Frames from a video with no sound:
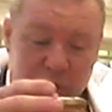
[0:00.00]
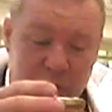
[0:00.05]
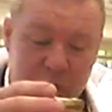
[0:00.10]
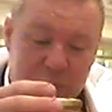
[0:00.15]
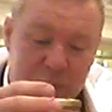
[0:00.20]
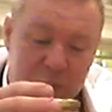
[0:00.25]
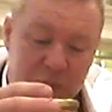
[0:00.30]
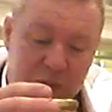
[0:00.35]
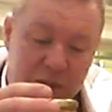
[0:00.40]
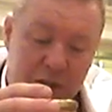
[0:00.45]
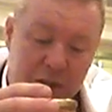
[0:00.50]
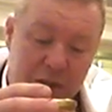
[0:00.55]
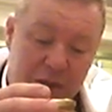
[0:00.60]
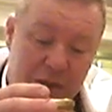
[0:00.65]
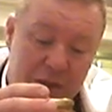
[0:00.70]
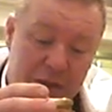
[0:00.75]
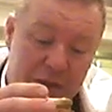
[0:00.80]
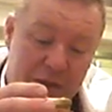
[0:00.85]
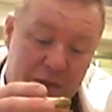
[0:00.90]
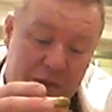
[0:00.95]
for them,
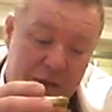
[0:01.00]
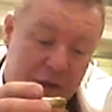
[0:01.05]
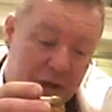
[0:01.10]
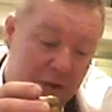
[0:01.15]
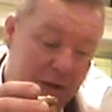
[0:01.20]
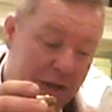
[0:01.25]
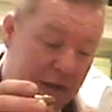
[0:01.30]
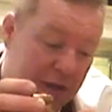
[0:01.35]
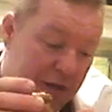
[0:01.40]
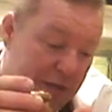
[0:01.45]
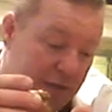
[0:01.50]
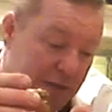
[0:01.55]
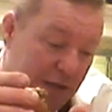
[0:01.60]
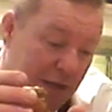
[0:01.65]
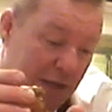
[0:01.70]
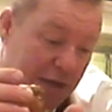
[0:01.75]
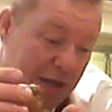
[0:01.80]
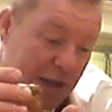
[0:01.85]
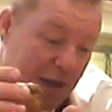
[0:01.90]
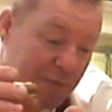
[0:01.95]
you know,
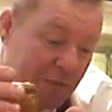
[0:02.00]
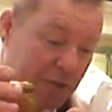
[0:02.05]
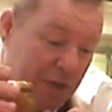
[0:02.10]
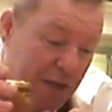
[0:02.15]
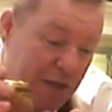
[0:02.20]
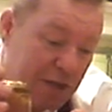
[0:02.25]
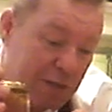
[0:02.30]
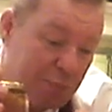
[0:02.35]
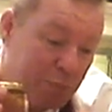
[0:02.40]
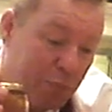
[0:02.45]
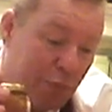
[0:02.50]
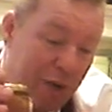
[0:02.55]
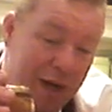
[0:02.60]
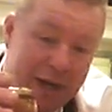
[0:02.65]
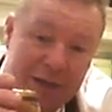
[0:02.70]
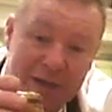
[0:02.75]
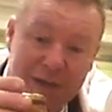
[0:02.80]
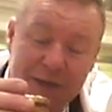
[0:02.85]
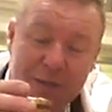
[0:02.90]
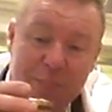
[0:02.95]
and everything is
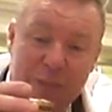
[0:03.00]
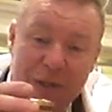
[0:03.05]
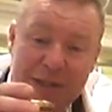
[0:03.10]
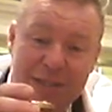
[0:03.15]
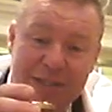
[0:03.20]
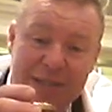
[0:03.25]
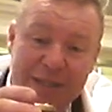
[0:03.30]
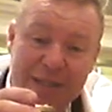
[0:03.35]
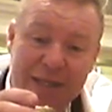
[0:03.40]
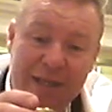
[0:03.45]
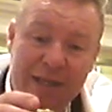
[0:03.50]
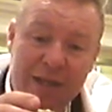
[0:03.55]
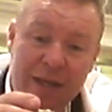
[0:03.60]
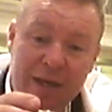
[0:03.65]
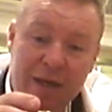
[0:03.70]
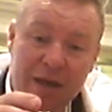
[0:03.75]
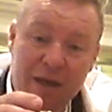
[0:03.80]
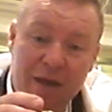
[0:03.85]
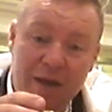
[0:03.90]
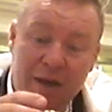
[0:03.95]
branded basically
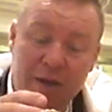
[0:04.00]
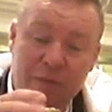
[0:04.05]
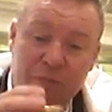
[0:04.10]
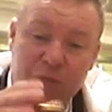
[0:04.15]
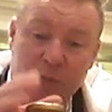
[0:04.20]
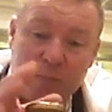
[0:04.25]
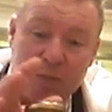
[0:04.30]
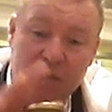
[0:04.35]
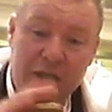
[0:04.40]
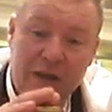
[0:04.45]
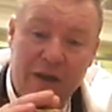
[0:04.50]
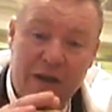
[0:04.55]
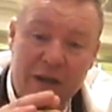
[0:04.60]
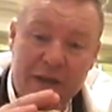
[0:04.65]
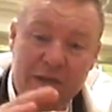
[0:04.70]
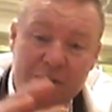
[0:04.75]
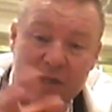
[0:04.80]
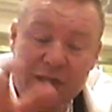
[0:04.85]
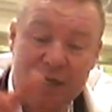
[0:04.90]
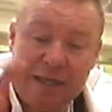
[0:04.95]
from the
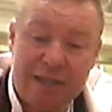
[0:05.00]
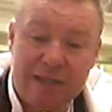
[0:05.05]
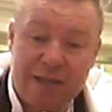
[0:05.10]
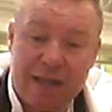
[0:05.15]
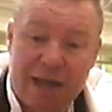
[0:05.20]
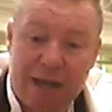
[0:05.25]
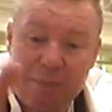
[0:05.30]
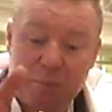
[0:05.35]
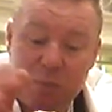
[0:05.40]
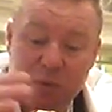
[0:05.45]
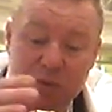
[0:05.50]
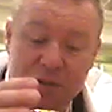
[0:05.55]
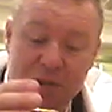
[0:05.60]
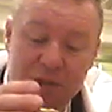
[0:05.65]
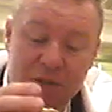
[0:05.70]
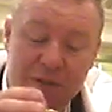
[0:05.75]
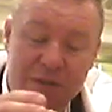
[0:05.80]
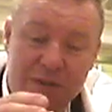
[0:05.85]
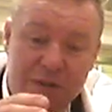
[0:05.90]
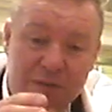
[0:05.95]
client into the
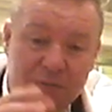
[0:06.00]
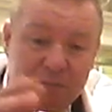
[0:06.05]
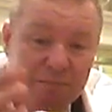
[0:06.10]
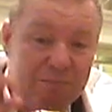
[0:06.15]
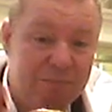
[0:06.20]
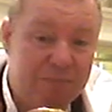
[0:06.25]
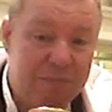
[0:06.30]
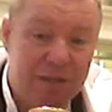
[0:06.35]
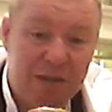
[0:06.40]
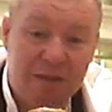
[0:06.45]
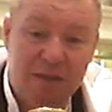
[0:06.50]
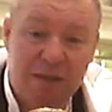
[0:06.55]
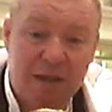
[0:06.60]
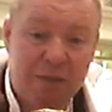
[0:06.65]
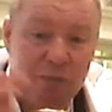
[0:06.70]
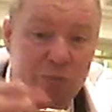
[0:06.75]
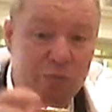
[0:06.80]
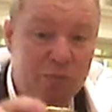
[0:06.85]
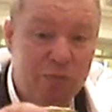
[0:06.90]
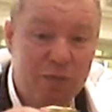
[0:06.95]
hampers, so
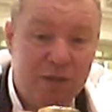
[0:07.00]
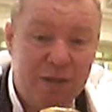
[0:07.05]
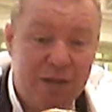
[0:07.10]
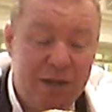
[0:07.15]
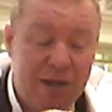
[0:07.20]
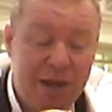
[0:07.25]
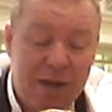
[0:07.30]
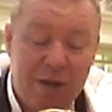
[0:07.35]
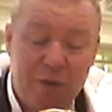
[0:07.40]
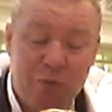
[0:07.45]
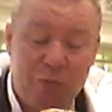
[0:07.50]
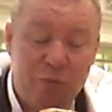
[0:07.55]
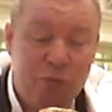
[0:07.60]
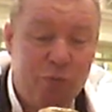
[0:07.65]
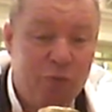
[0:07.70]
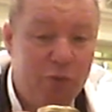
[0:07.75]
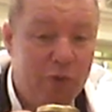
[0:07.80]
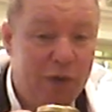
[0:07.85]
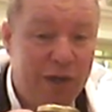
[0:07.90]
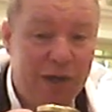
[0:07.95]
they're
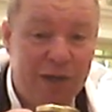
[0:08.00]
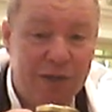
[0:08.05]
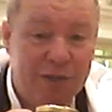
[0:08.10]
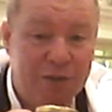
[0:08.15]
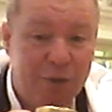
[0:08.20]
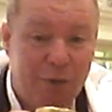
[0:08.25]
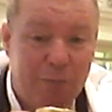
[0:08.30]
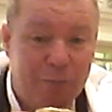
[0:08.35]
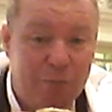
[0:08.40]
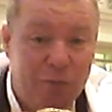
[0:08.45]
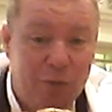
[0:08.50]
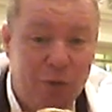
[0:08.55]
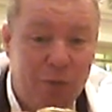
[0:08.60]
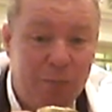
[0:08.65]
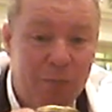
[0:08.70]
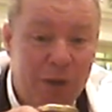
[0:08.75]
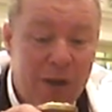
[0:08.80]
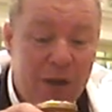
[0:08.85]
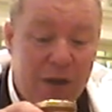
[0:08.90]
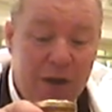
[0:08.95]
really top
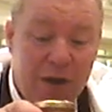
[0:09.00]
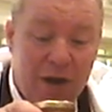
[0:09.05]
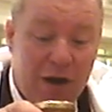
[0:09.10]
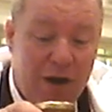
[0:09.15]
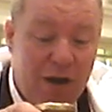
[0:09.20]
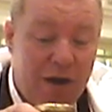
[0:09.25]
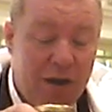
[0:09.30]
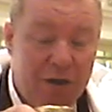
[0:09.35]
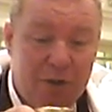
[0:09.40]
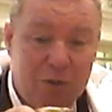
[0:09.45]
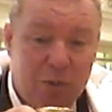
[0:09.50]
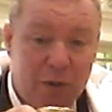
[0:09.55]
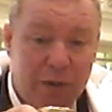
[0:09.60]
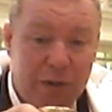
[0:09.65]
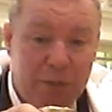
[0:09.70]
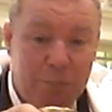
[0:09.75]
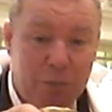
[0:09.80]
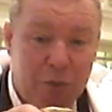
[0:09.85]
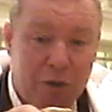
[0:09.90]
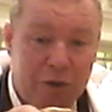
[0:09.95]
form, high
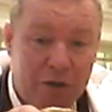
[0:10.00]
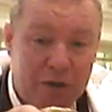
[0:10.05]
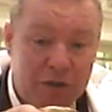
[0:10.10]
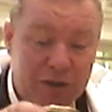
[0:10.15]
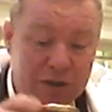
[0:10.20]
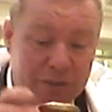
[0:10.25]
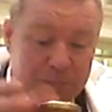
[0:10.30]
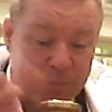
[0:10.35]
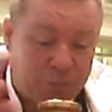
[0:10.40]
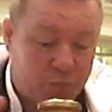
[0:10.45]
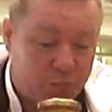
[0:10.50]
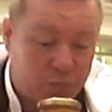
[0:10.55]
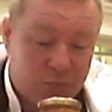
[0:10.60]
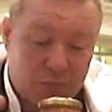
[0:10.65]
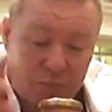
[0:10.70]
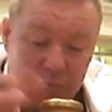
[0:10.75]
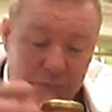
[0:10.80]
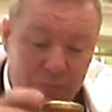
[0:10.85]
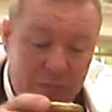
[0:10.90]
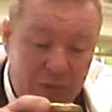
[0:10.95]
quality products,
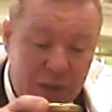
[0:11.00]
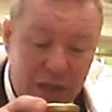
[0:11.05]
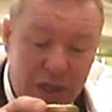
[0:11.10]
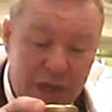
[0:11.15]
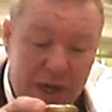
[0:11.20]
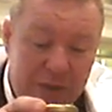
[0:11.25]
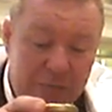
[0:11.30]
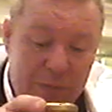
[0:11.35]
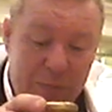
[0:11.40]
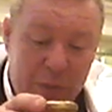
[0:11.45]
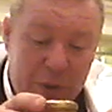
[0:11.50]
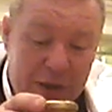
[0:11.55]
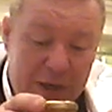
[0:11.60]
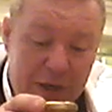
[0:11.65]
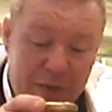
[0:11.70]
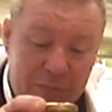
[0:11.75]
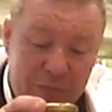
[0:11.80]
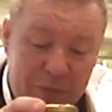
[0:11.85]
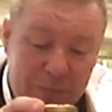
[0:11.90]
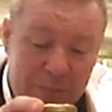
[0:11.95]
and everybody
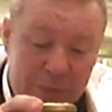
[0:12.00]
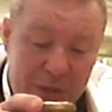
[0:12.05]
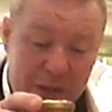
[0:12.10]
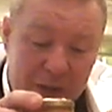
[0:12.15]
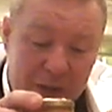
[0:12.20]
loves them.